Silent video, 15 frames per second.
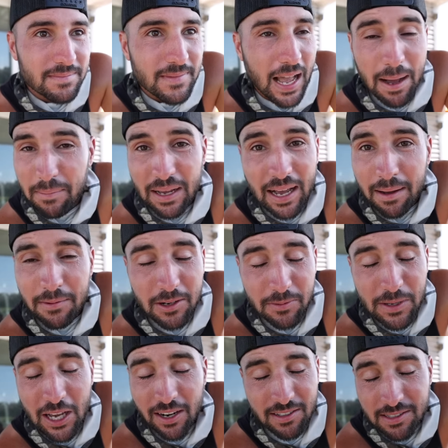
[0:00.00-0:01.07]
I'm gonna
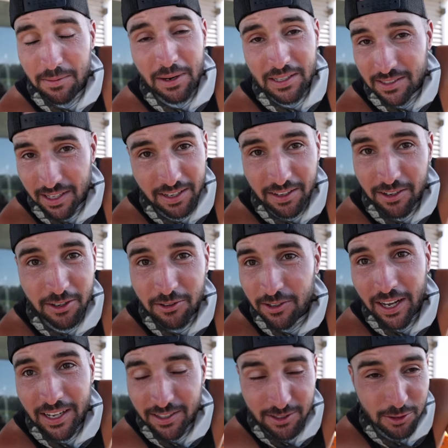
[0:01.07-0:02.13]
be honest, I'm not staying another
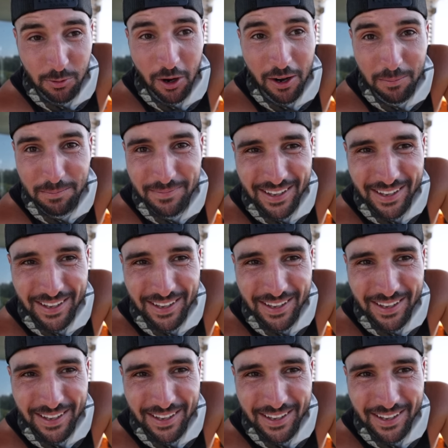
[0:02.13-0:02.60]
night in the swamp.